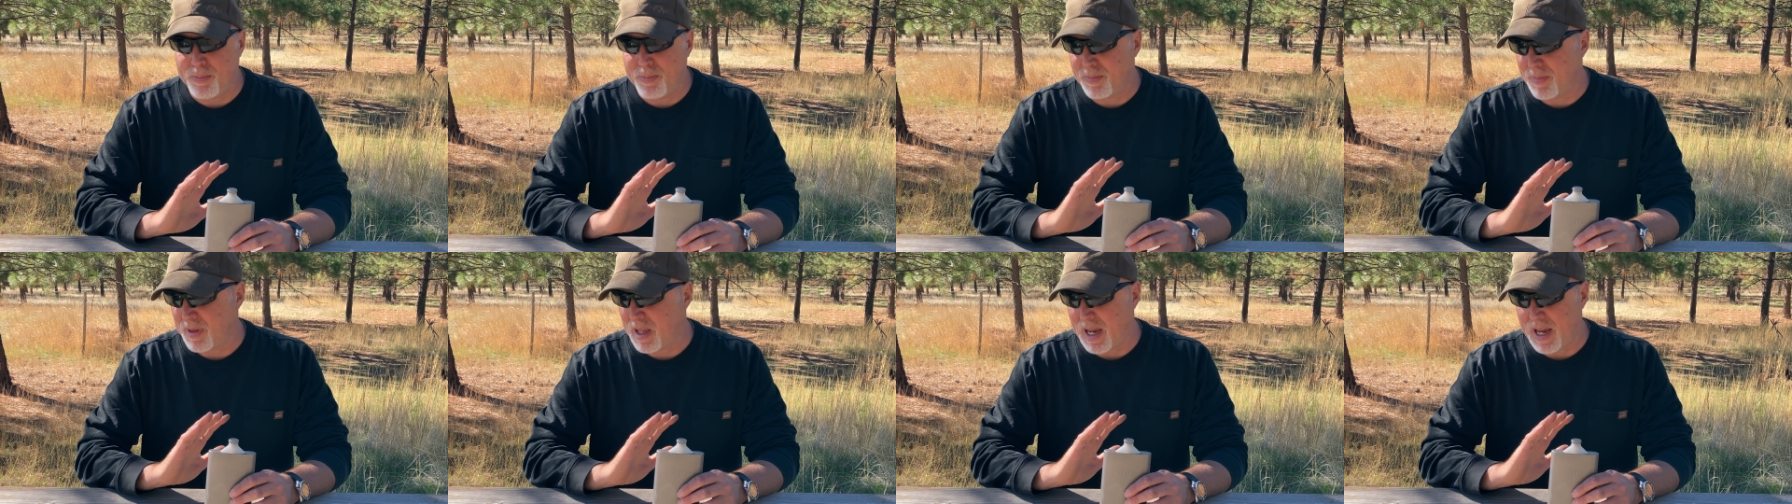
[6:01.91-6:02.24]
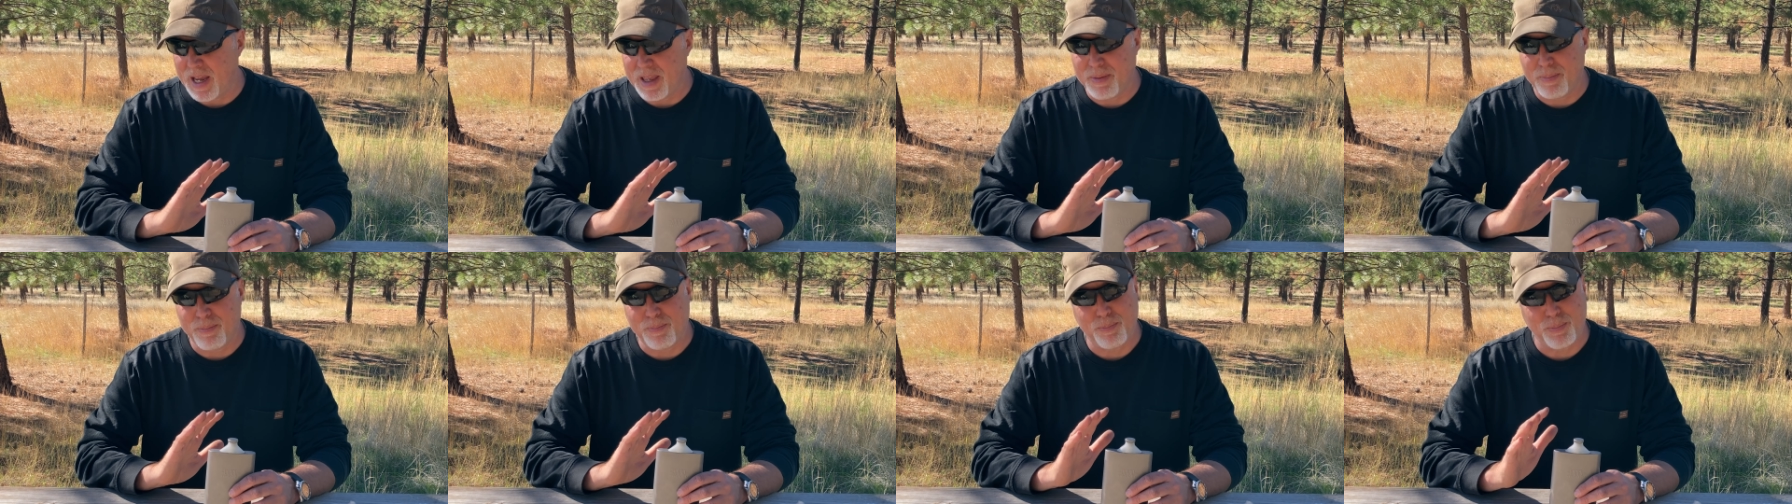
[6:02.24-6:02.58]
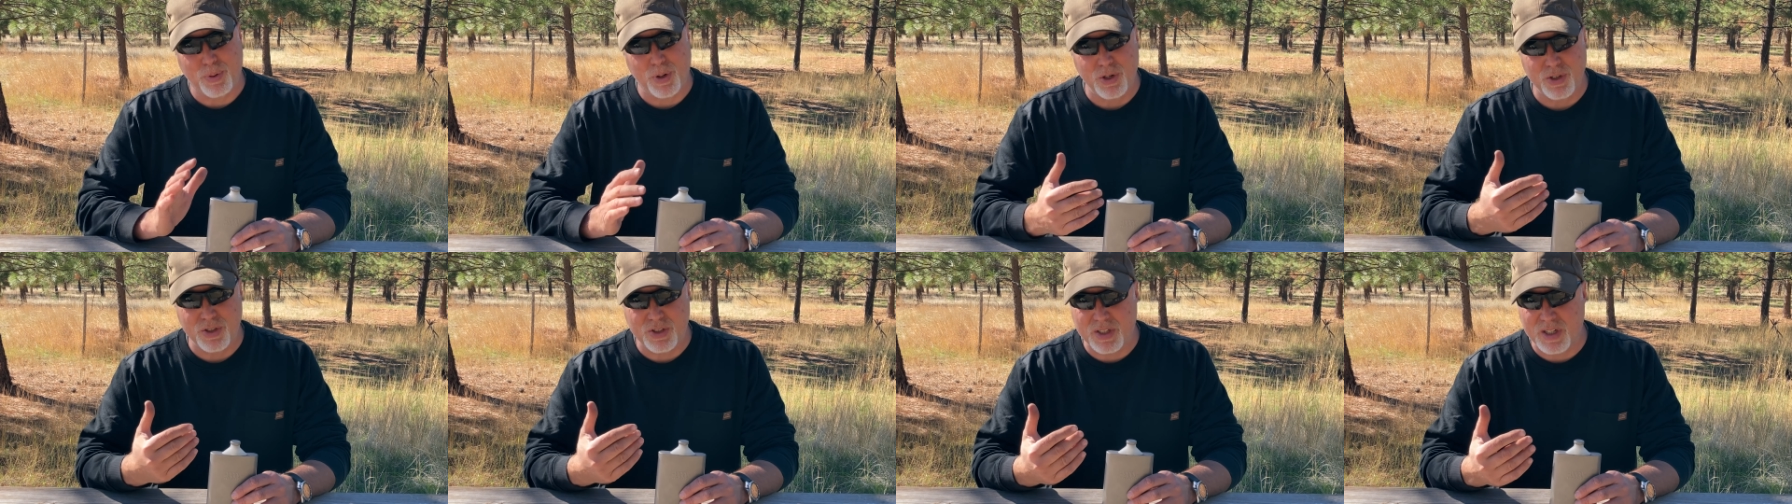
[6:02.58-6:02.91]
I
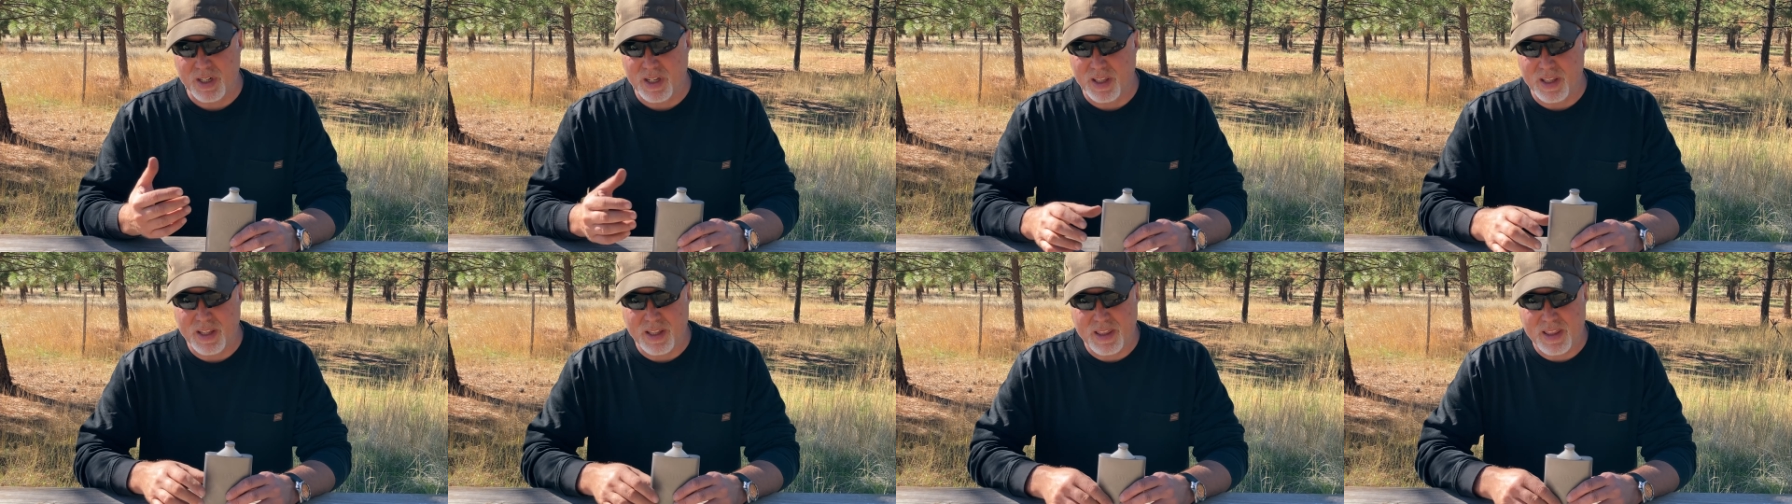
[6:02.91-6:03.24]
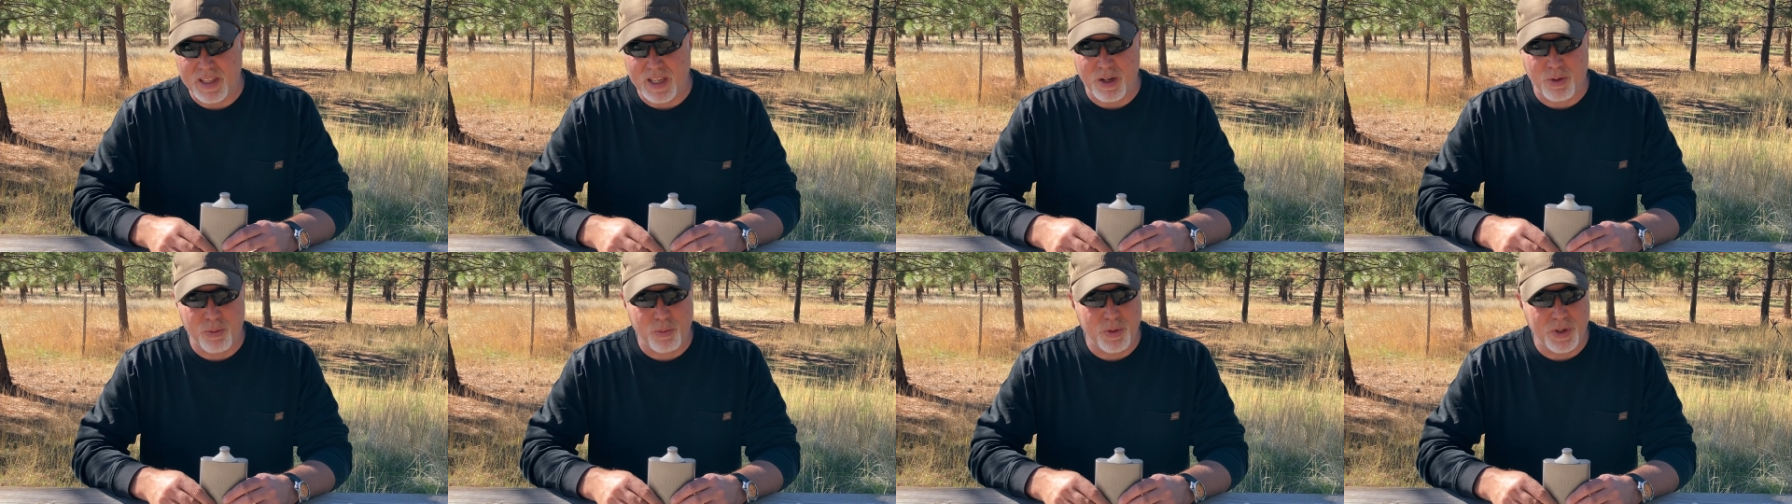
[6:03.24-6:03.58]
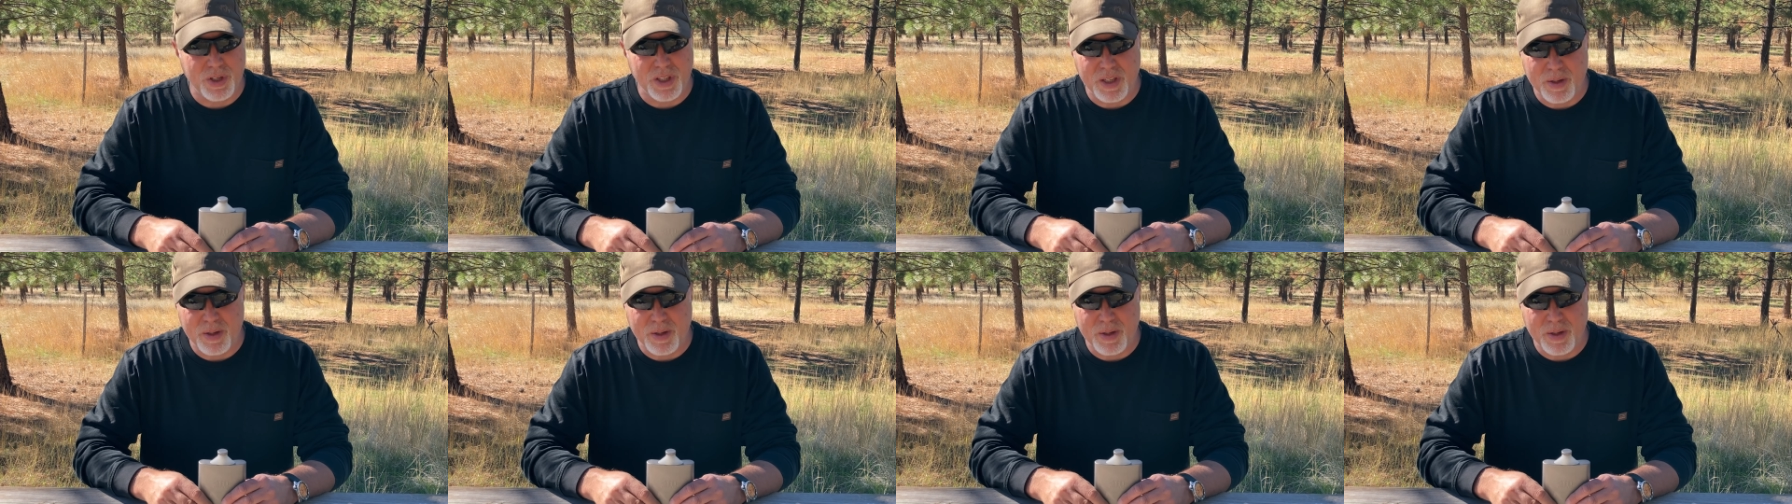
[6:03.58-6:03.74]
personally think really